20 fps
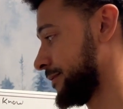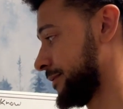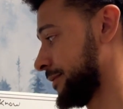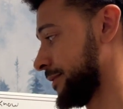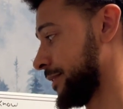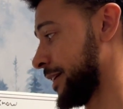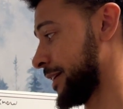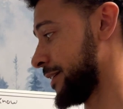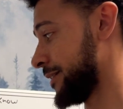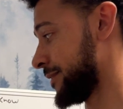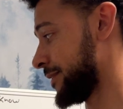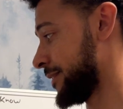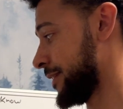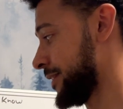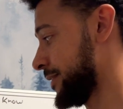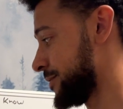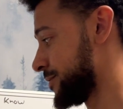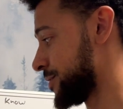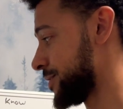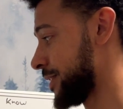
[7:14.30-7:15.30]
like I
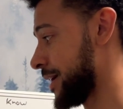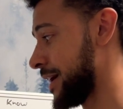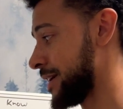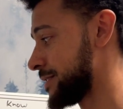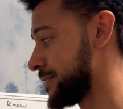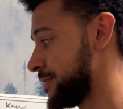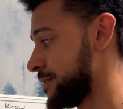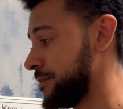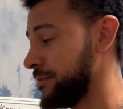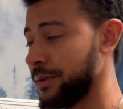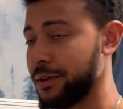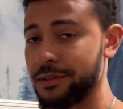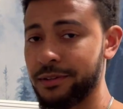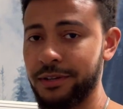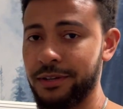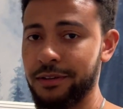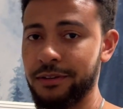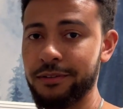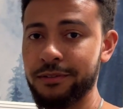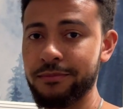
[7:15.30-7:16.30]
said, she has the
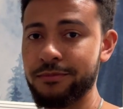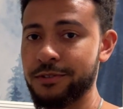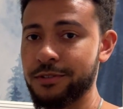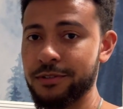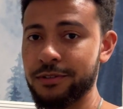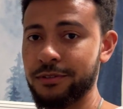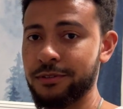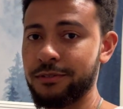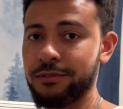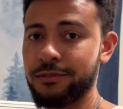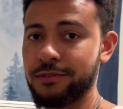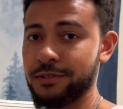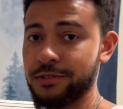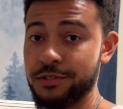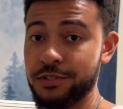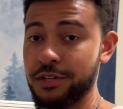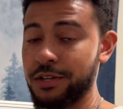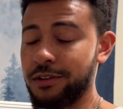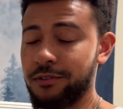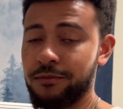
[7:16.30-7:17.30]
ability to
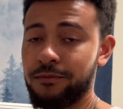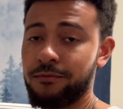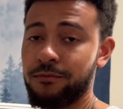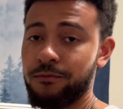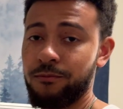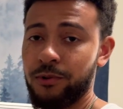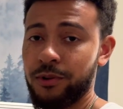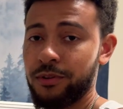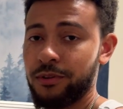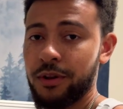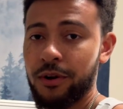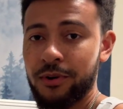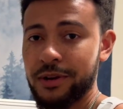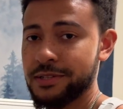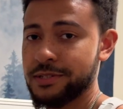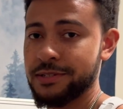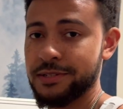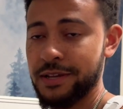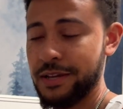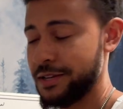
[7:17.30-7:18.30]
cheat with no
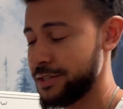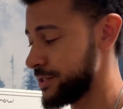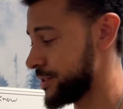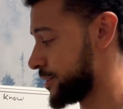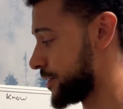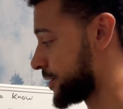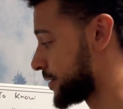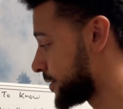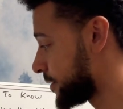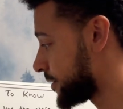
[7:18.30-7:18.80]
hesitation.